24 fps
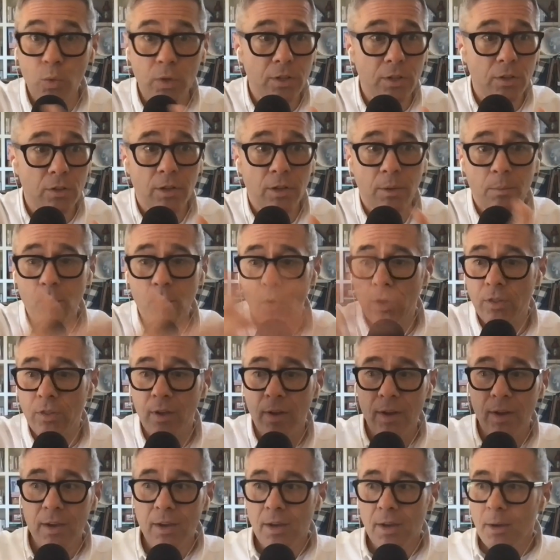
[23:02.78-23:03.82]
We do them with
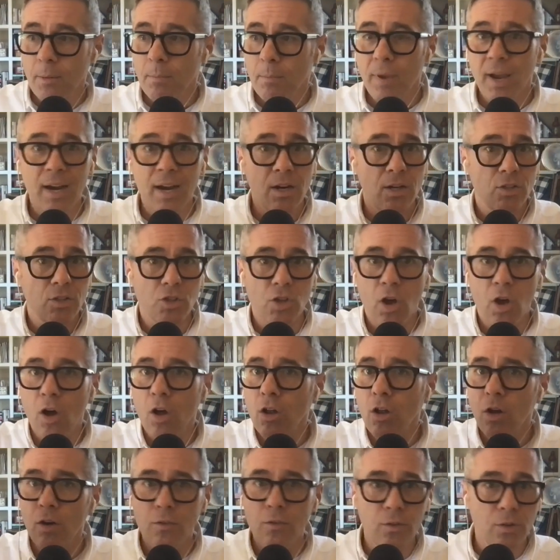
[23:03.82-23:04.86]
parents
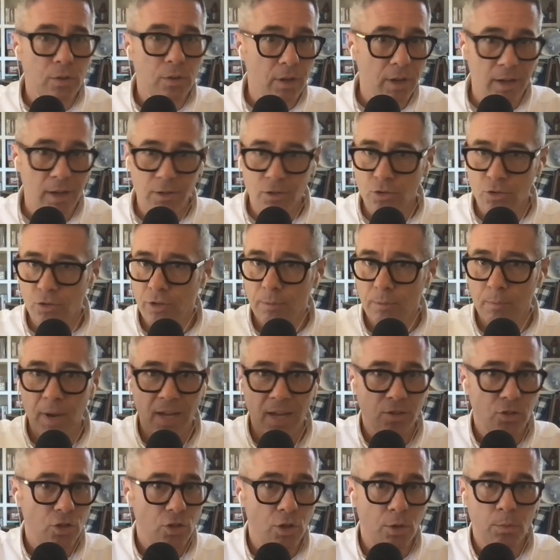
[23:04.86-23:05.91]
all over the country by
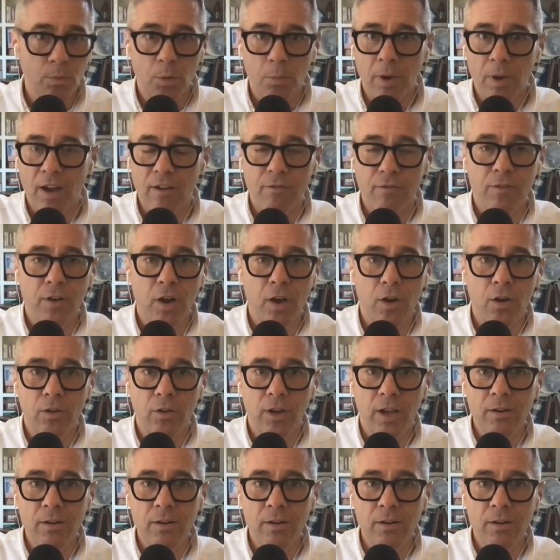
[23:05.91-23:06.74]
Zoom or by phone.